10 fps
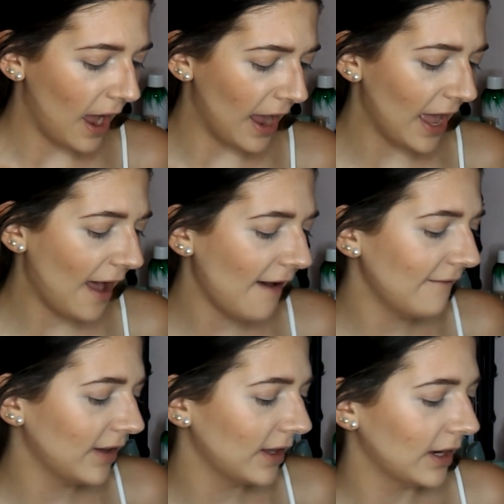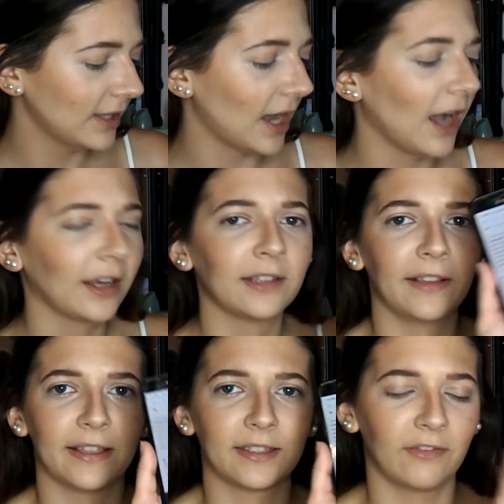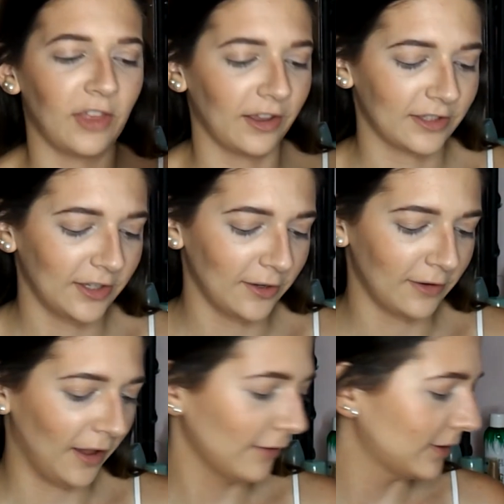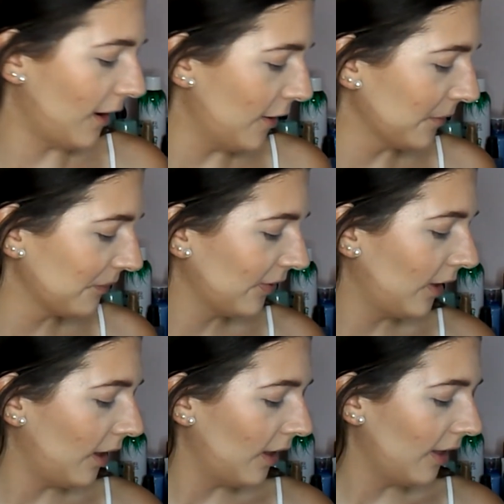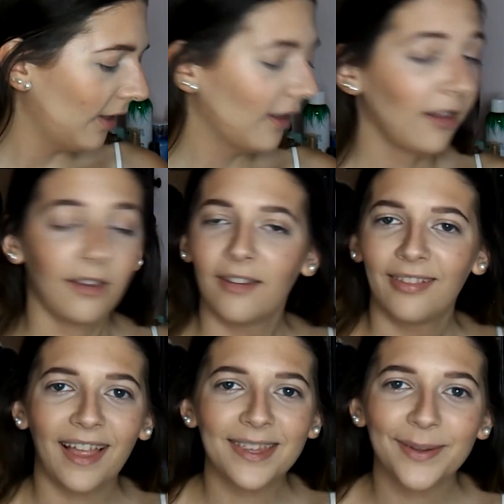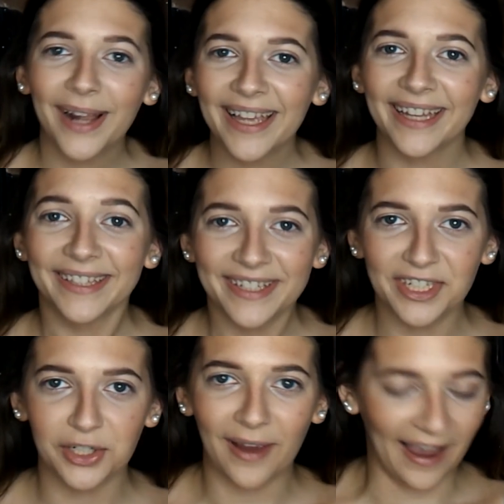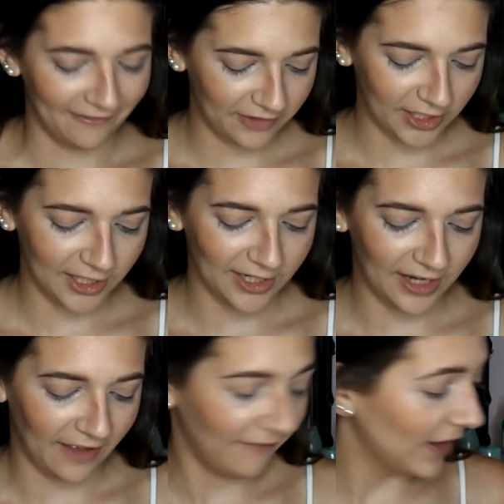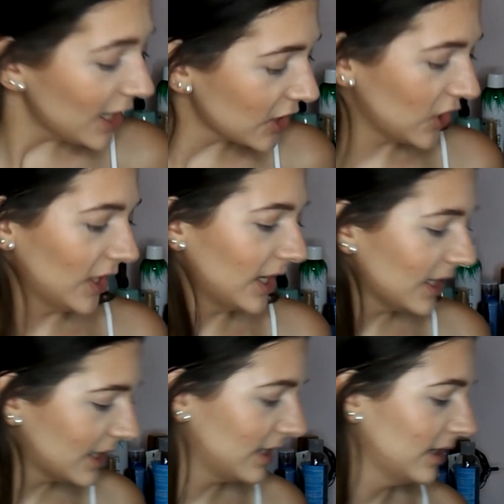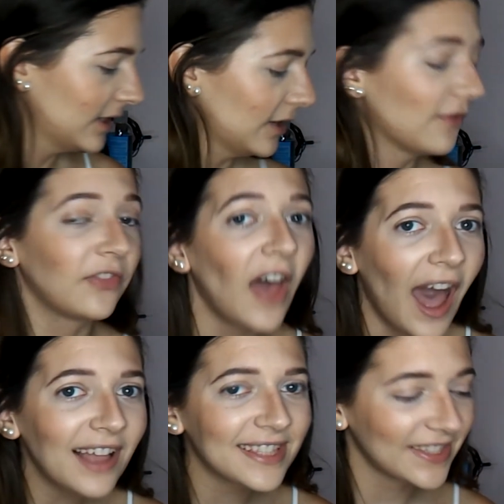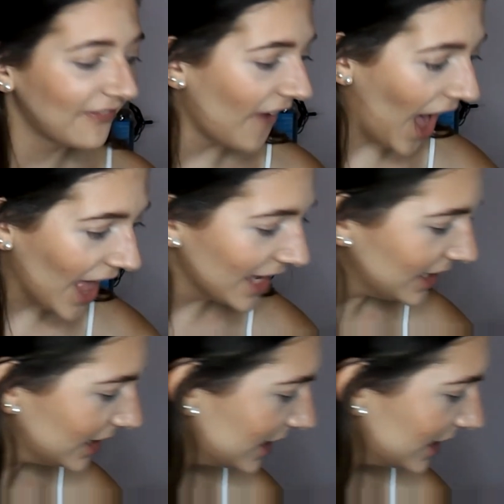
I have an entire list of things to do now, so that's what I get to do after I finish this. So that's fun.